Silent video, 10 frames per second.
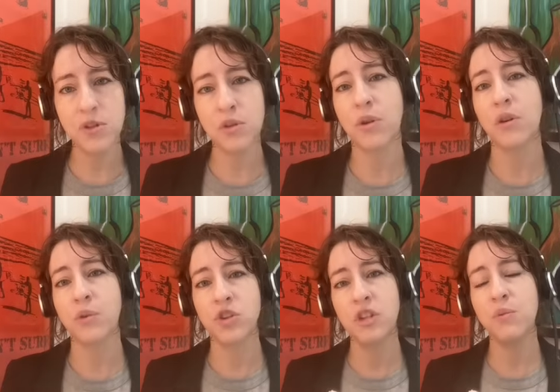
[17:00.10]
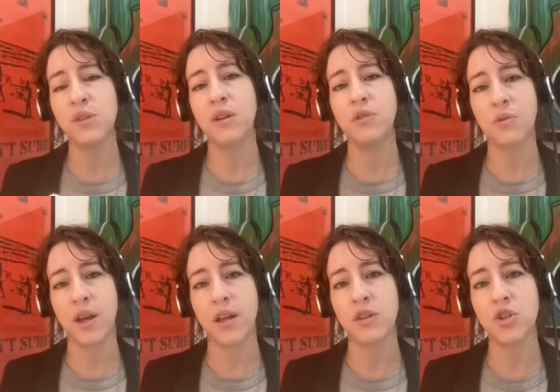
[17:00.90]
to her when she was
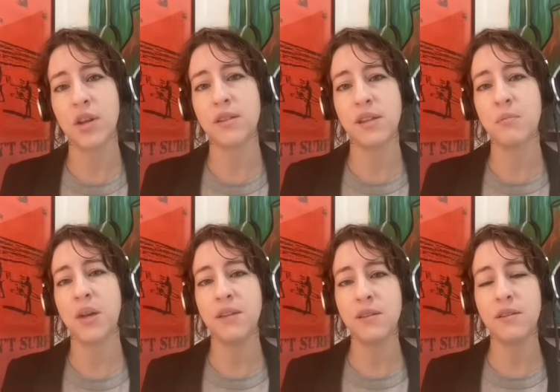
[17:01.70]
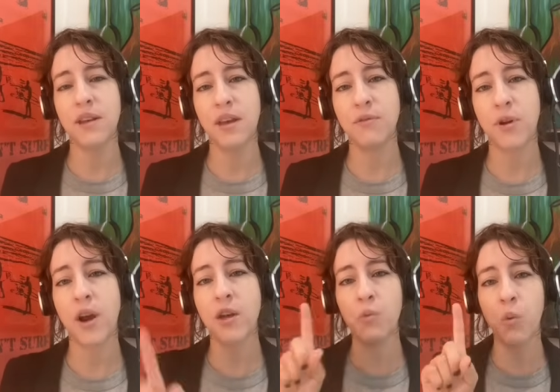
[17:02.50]
underage except Manson gave her
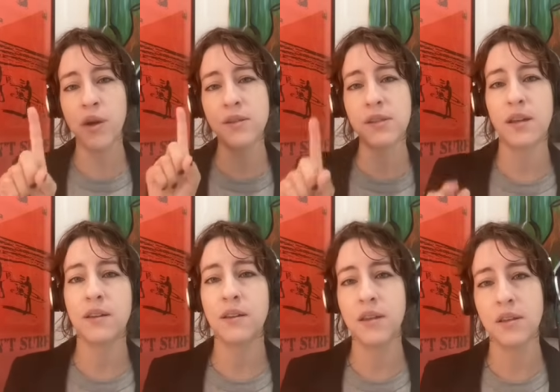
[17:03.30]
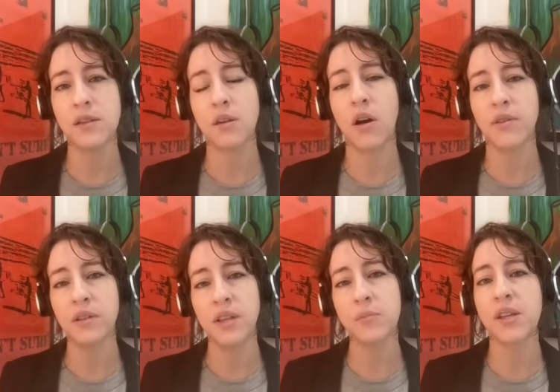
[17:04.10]
a one second kiss on the
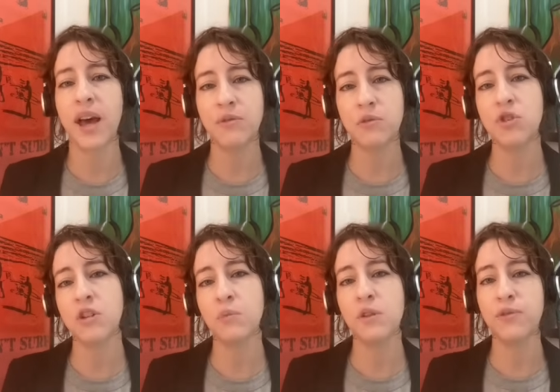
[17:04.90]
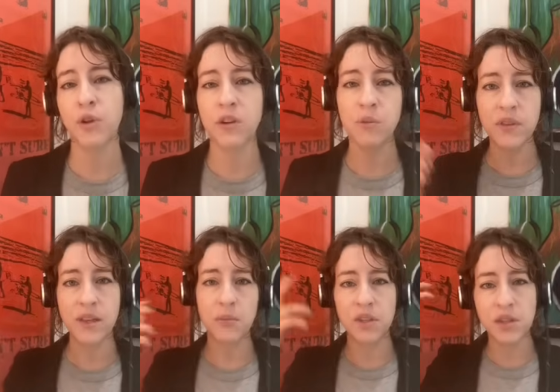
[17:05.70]
lips after she was flirting with
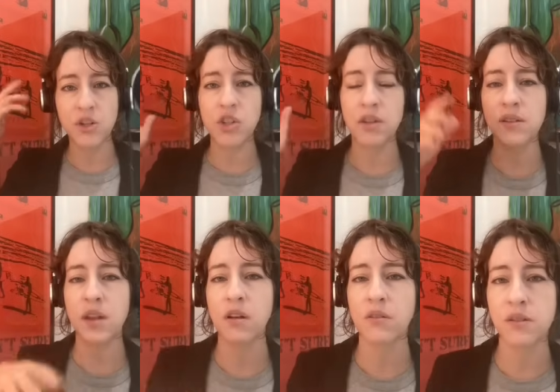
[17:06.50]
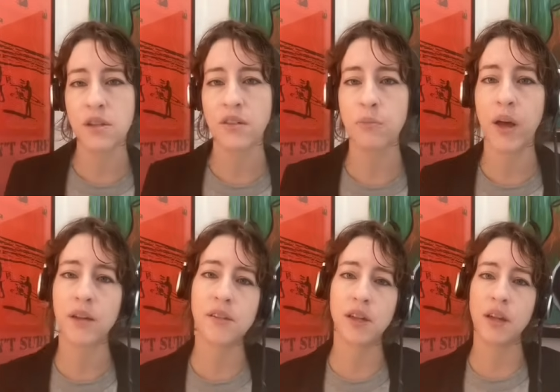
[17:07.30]
him and touching his hair and stuff
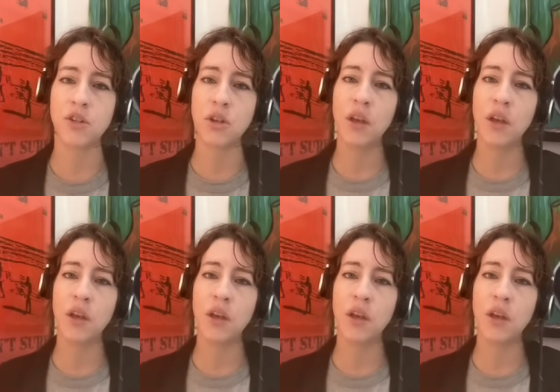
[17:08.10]
backstage.